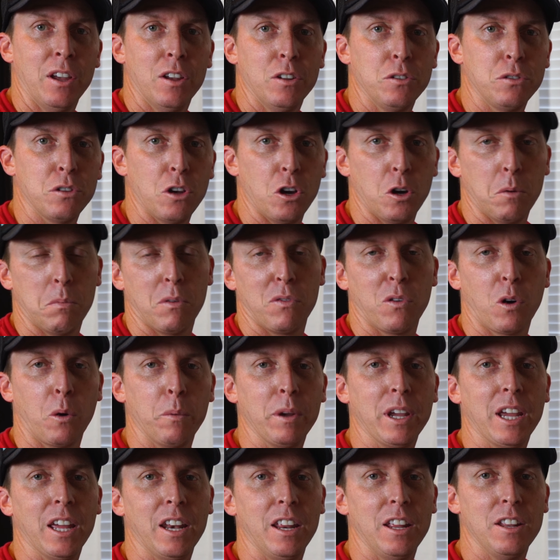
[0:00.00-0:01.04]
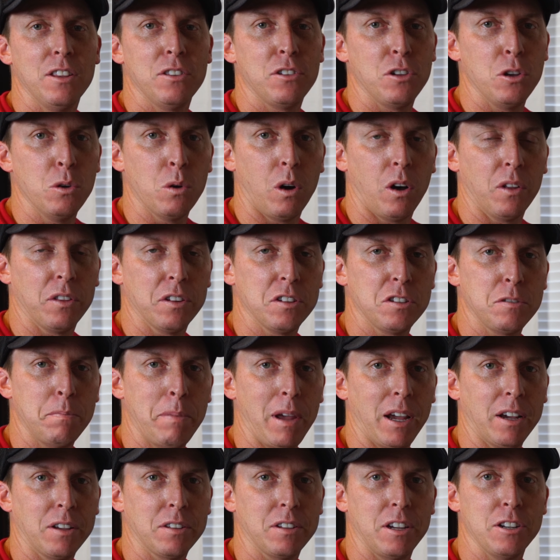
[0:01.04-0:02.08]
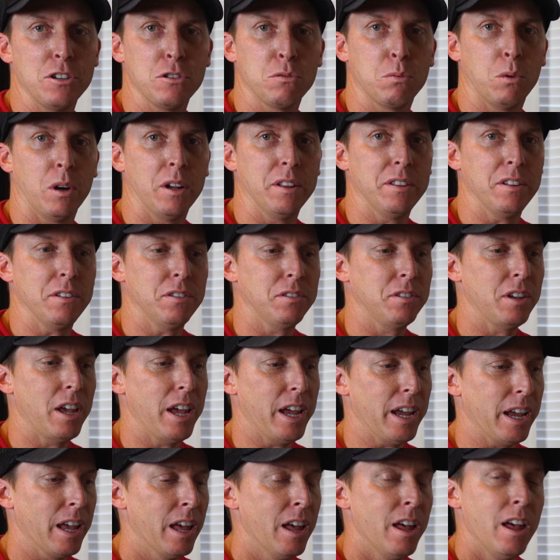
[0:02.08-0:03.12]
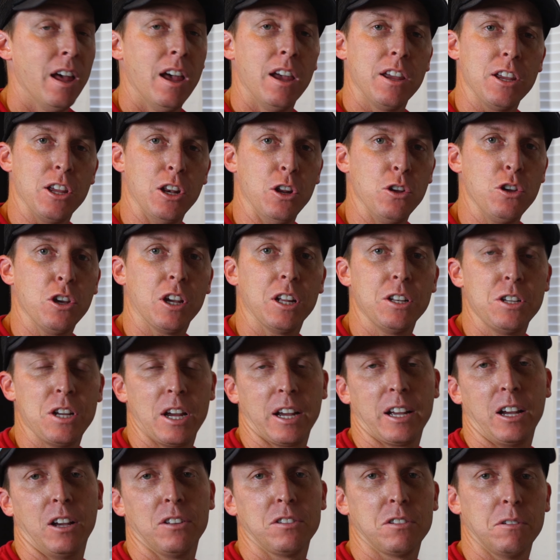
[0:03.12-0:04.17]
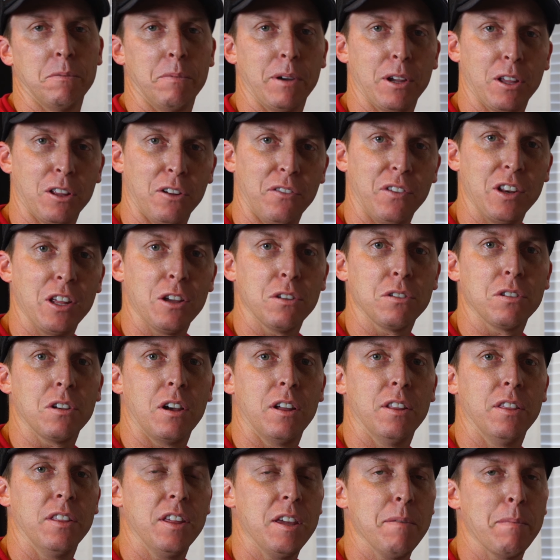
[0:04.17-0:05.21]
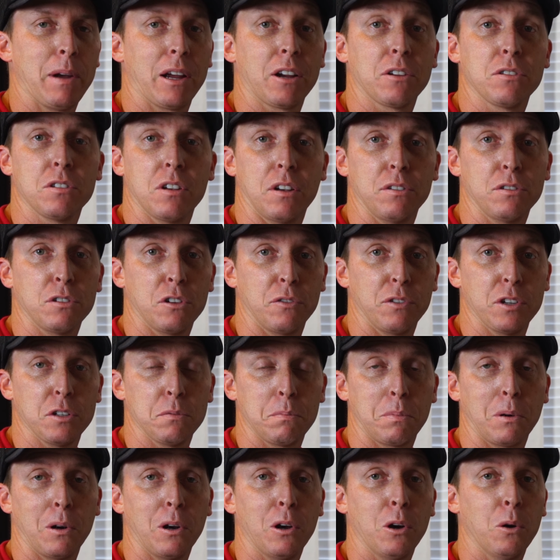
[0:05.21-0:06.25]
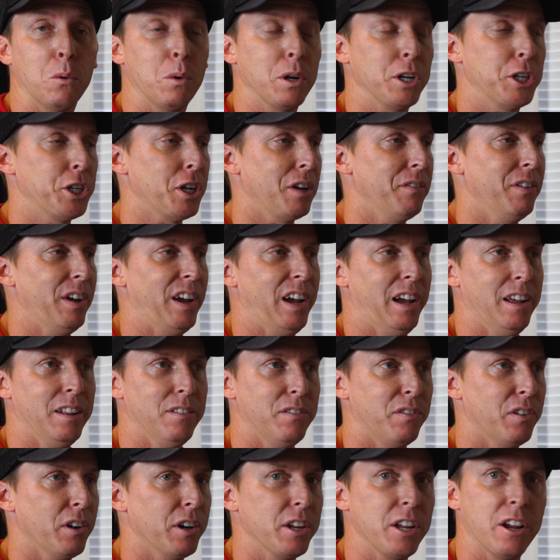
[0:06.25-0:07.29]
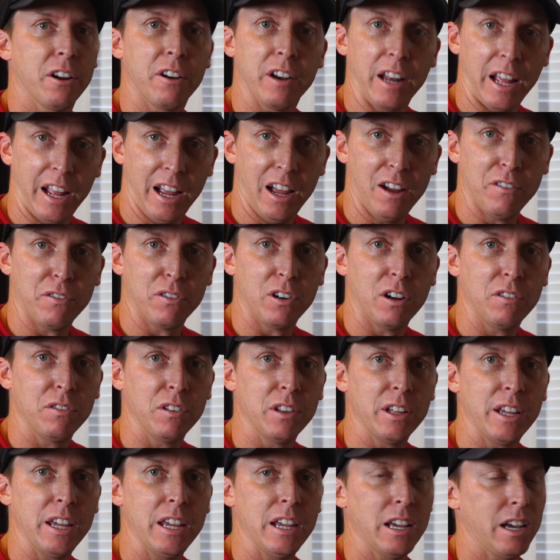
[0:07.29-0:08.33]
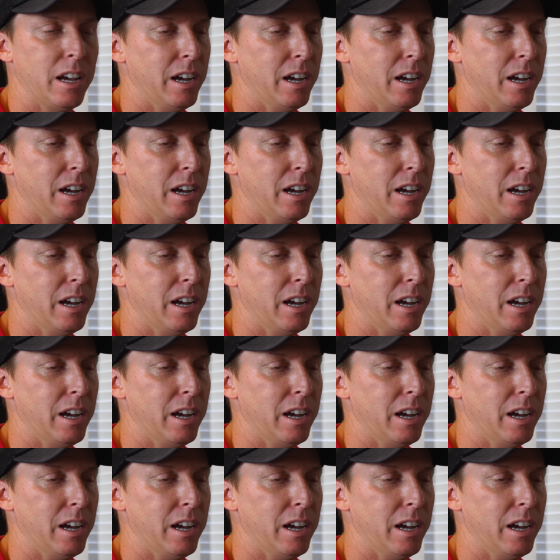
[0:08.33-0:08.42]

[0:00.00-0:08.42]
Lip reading: So before we get into all the specs, I just wanted to say, you could check out some of my other videos on the Microsoft Surface Pro, which I've had for a year and a half roughly.